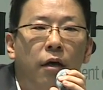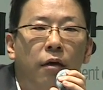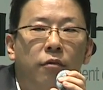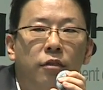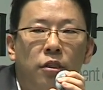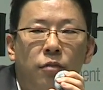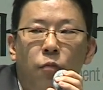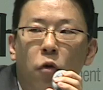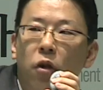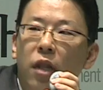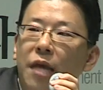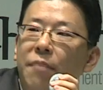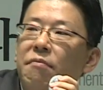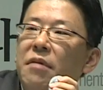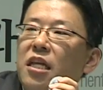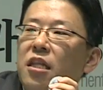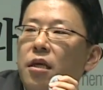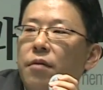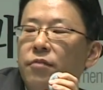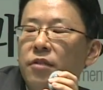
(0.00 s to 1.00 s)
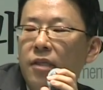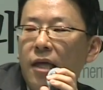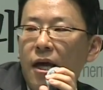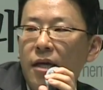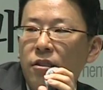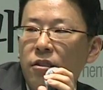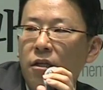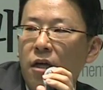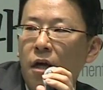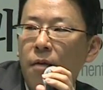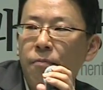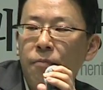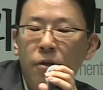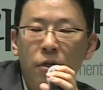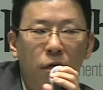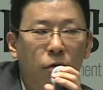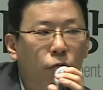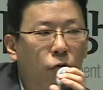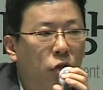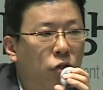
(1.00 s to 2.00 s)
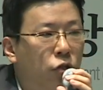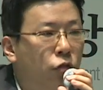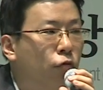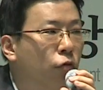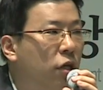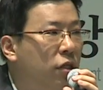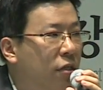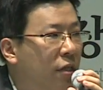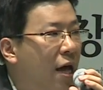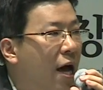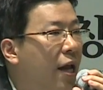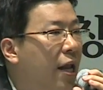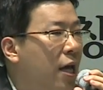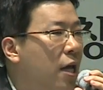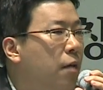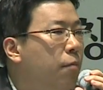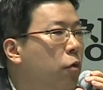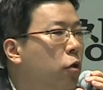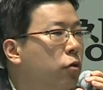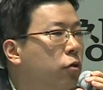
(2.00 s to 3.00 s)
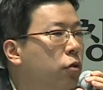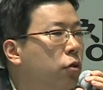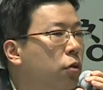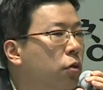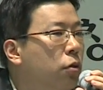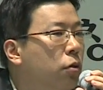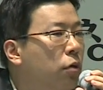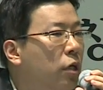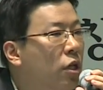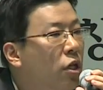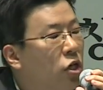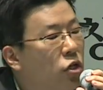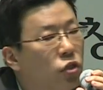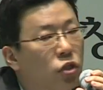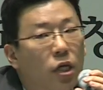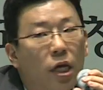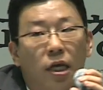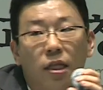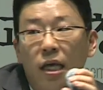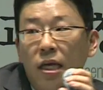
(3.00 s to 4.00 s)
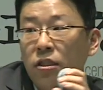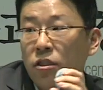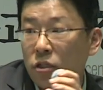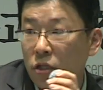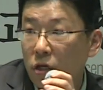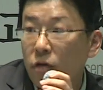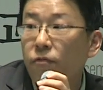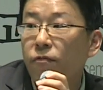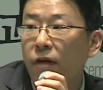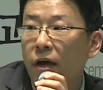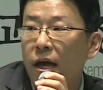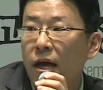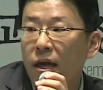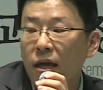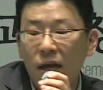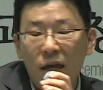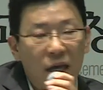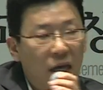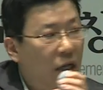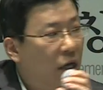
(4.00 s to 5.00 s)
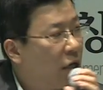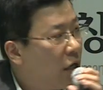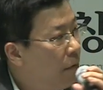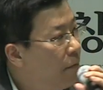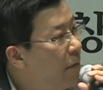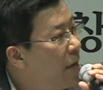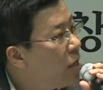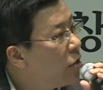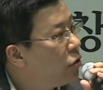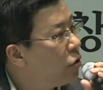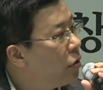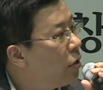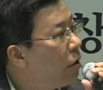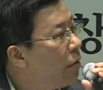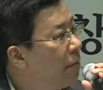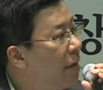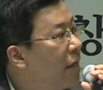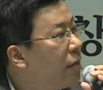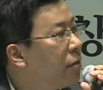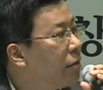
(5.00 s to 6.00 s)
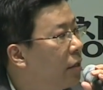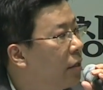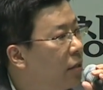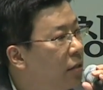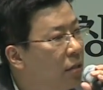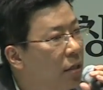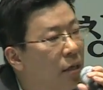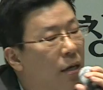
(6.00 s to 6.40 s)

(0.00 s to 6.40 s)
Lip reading: small and medium-sized company which was not able to initiate a survey in a conventional method